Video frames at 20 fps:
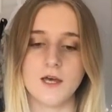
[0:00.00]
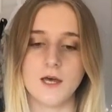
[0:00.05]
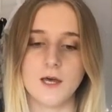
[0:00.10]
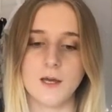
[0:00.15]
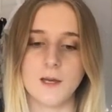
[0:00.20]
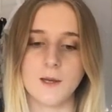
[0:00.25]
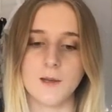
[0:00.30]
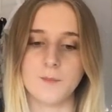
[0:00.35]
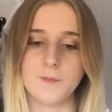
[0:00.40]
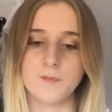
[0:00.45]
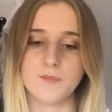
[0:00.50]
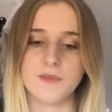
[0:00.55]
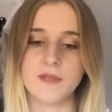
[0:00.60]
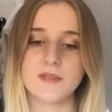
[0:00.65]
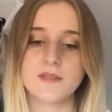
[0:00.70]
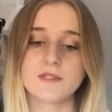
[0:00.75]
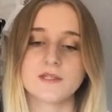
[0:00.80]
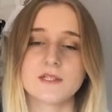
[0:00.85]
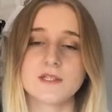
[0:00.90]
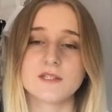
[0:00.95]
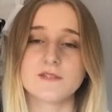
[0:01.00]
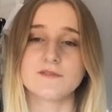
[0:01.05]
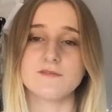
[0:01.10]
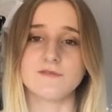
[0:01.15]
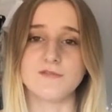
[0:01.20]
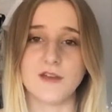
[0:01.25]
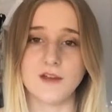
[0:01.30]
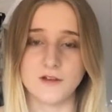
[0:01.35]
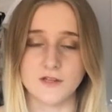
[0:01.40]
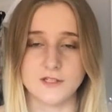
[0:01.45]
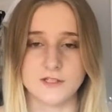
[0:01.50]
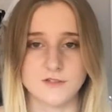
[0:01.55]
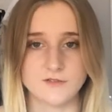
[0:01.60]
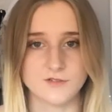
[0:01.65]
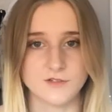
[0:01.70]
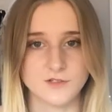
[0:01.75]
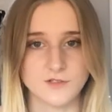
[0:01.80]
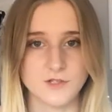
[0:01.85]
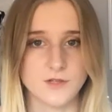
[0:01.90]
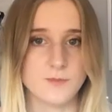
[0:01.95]
Um, now this is very
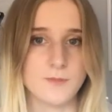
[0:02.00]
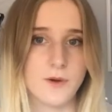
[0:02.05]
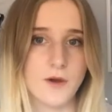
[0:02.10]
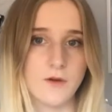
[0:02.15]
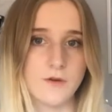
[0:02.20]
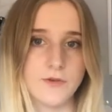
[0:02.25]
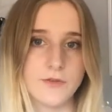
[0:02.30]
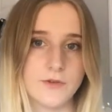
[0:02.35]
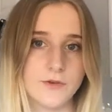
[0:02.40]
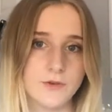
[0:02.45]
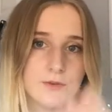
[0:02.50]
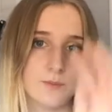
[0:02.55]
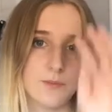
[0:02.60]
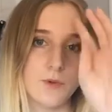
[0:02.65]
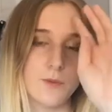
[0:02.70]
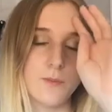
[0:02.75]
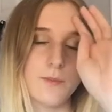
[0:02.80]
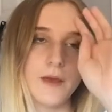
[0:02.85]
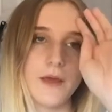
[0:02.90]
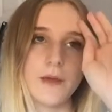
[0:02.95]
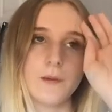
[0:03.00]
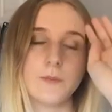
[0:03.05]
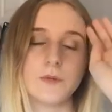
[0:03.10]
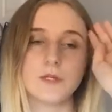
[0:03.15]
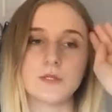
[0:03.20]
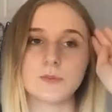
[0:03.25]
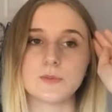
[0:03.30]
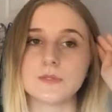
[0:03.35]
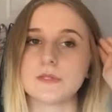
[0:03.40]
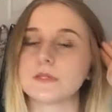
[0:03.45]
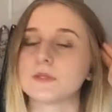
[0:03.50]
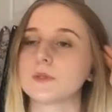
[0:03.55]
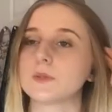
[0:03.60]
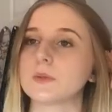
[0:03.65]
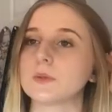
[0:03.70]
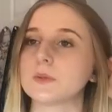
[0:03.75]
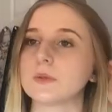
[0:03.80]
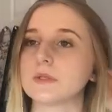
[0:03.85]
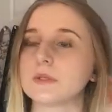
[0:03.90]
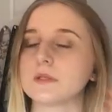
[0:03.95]
different to the bar at the Newport Bay, which was
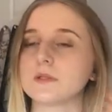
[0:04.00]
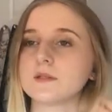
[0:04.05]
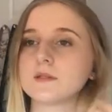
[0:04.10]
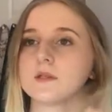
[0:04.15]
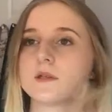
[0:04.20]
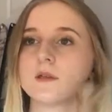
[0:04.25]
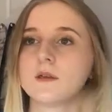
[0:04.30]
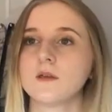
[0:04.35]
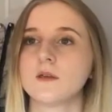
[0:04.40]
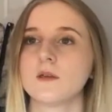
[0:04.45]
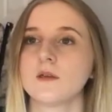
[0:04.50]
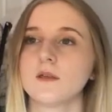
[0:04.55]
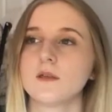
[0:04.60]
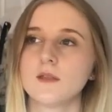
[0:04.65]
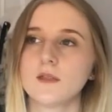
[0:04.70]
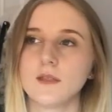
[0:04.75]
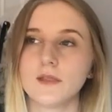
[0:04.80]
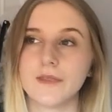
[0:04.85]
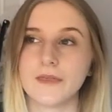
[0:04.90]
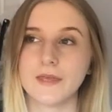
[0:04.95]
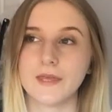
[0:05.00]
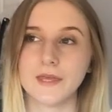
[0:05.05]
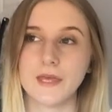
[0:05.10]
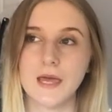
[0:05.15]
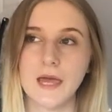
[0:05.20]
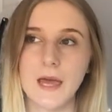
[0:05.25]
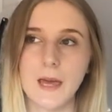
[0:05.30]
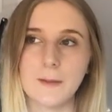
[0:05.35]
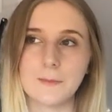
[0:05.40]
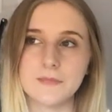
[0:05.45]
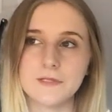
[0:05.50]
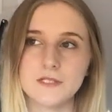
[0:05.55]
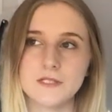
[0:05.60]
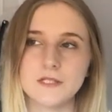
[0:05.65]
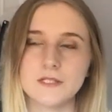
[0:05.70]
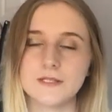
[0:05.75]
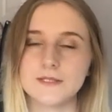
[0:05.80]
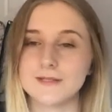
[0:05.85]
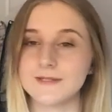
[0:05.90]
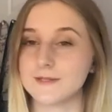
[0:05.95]
called the
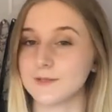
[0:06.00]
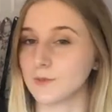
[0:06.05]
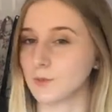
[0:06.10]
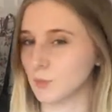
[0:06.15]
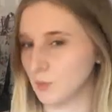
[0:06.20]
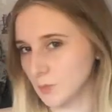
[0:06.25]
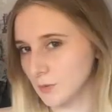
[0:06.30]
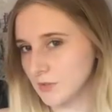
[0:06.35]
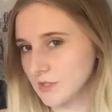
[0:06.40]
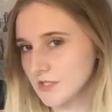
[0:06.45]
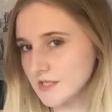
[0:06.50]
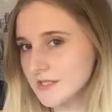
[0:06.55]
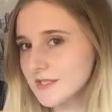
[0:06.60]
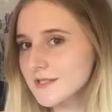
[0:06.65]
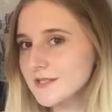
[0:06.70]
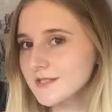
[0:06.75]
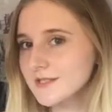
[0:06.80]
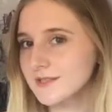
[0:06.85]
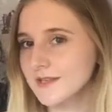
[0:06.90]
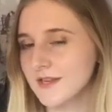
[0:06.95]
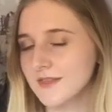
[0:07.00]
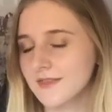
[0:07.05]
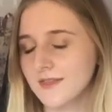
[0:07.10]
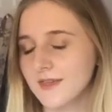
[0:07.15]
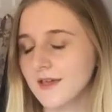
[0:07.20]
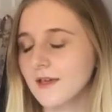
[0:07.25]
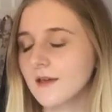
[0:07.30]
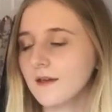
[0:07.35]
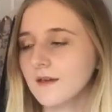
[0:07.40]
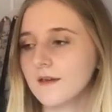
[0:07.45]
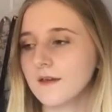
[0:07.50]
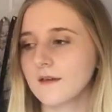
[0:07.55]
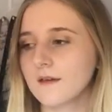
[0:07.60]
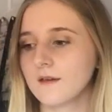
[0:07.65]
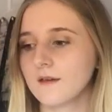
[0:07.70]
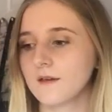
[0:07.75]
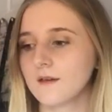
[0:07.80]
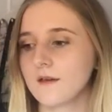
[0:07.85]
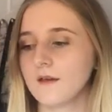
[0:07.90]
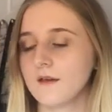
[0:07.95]
Captain's Quarters, I think.
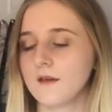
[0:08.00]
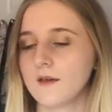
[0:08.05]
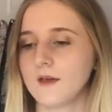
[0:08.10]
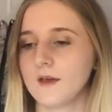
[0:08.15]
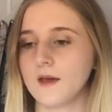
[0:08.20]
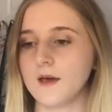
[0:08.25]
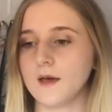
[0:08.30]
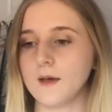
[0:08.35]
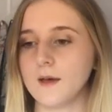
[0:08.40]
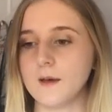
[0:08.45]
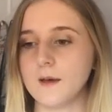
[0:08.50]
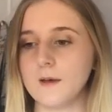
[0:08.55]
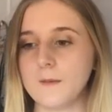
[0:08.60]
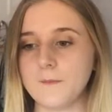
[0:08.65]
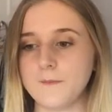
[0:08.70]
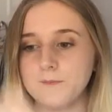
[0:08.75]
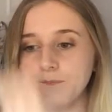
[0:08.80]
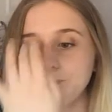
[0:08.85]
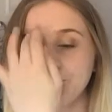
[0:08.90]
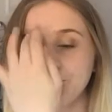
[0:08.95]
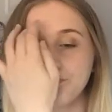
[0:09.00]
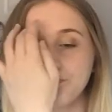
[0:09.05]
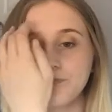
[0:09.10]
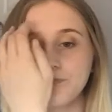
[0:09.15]
Um,